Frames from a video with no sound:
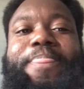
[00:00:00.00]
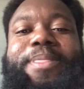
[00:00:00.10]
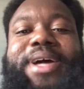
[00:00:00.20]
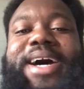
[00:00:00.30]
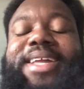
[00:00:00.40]

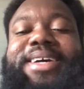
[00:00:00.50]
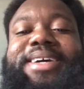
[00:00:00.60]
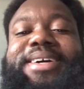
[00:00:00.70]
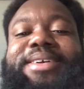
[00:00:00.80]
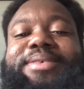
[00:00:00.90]
how the
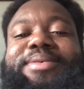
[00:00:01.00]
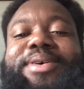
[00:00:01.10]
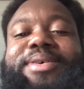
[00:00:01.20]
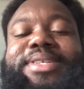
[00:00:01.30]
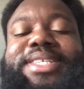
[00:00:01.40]
hell you
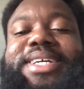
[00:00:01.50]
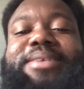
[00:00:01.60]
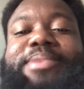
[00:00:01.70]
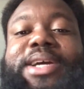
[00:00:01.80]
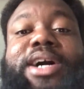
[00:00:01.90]
gonna tell
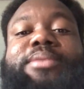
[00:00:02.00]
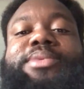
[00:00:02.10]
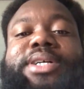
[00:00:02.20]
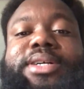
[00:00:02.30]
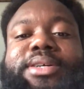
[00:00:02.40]
me I'm
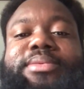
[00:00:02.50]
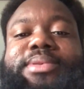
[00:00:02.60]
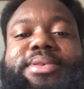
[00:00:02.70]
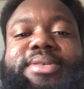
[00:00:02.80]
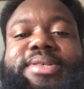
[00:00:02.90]
dumb?
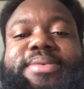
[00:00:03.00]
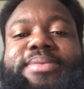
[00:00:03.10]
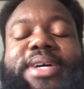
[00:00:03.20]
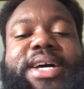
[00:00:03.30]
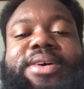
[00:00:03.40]

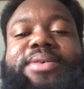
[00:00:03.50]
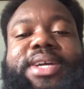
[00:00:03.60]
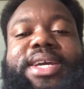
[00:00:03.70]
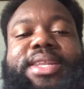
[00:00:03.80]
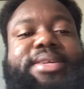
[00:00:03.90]
I don't
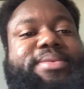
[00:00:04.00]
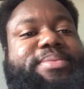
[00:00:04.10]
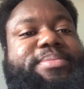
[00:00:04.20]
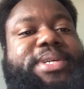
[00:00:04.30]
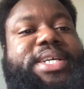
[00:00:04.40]
get it.
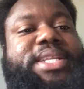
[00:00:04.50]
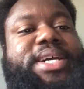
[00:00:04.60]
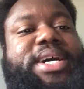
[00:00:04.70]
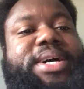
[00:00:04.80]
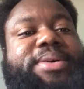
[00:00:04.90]
But
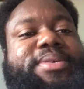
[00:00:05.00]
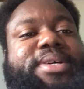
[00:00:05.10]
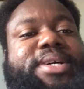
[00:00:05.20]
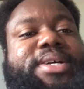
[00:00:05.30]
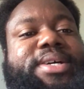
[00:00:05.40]
anyhow,
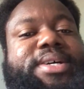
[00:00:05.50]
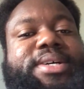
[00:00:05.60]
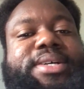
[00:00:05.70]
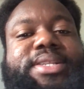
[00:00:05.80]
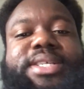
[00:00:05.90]

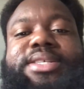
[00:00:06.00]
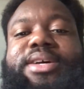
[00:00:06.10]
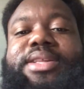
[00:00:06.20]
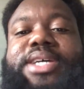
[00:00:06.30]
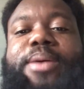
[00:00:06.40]
these are the
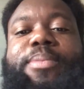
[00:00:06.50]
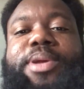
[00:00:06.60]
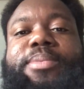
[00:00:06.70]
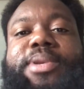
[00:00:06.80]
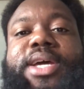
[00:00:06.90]
type of
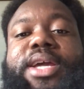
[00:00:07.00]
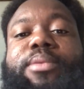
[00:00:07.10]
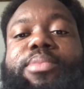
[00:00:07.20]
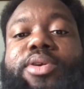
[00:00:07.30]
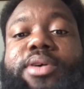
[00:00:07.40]
people they
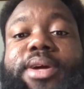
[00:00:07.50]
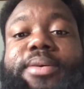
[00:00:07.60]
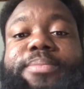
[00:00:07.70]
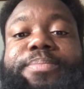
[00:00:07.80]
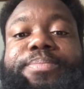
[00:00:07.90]
employ.
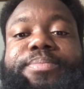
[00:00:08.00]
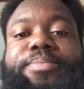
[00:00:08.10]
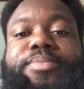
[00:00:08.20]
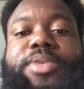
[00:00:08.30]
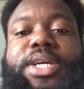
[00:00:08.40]

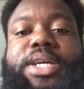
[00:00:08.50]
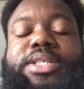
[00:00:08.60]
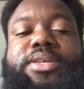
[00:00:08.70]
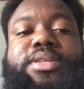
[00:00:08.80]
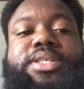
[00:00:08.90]
Okay,
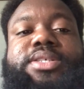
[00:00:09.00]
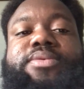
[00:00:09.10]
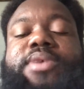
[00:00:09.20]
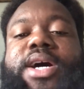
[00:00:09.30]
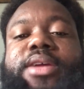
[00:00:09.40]
so this is
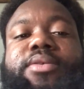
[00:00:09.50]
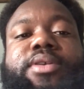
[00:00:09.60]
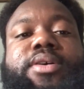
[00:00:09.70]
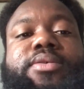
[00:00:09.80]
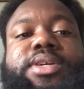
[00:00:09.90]
how you
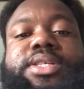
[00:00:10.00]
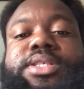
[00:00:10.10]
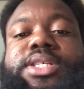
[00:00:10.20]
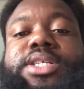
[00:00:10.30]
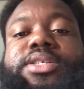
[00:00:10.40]
know
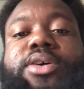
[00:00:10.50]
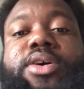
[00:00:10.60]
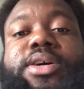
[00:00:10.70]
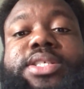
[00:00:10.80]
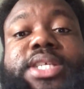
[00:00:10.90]
these
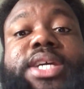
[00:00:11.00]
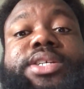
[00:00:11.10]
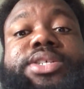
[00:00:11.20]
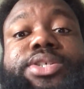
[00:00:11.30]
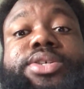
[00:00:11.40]
are
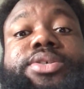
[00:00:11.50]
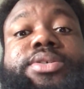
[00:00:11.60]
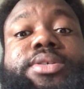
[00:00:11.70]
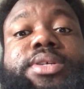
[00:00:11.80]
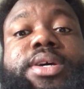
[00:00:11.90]
Satan's
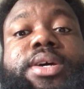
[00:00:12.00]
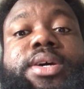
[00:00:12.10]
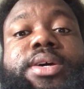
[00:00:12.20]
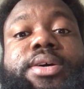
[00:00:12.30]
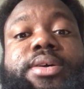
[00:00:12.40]
children
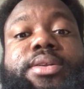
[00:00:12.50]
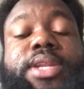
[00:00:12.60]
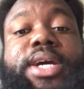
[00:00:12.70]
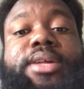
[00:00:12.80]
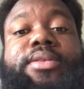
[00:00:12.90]

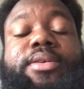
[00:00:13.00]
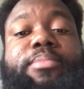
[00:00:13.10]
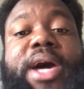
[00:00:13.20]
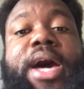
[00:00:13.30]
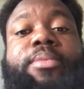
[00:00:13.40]
that the
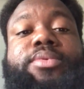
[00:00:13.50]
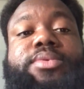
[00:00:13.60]
Bible